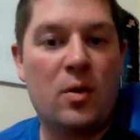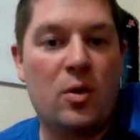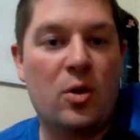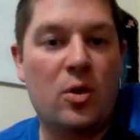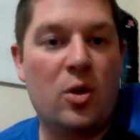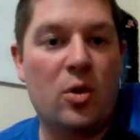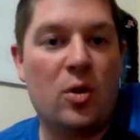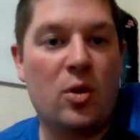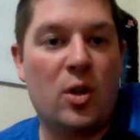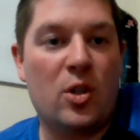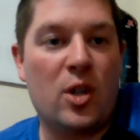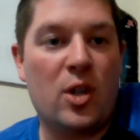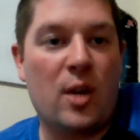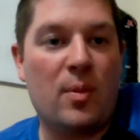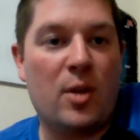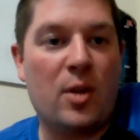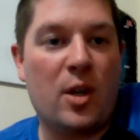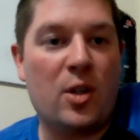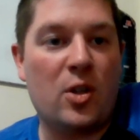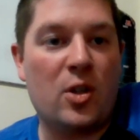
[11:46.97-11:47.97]
do the same
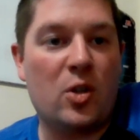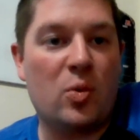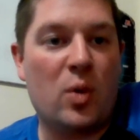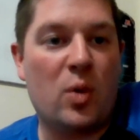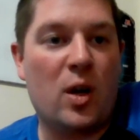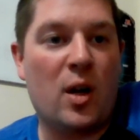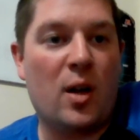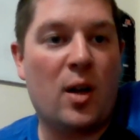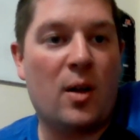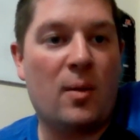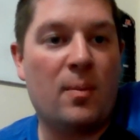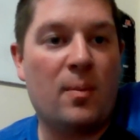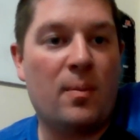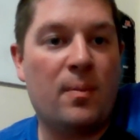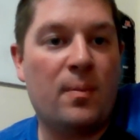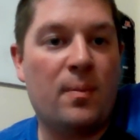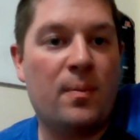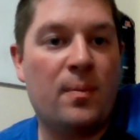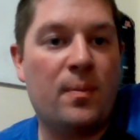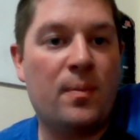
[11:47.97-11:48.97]
things as well.
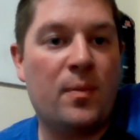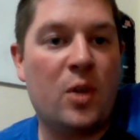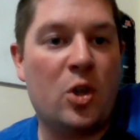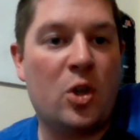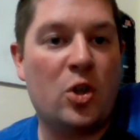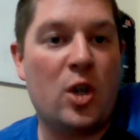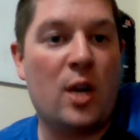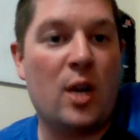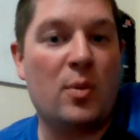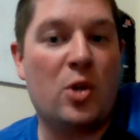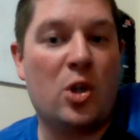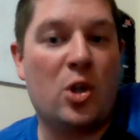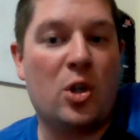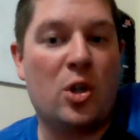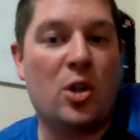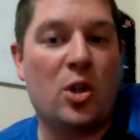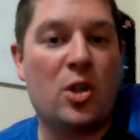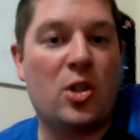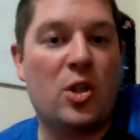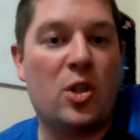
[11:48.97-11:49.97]
James
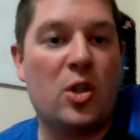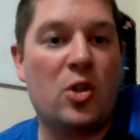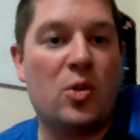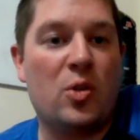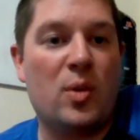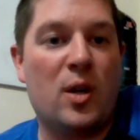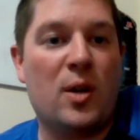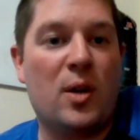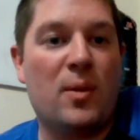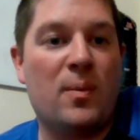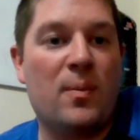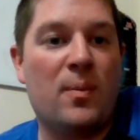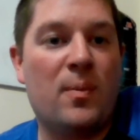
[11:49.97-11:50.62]
Turner, excuse me.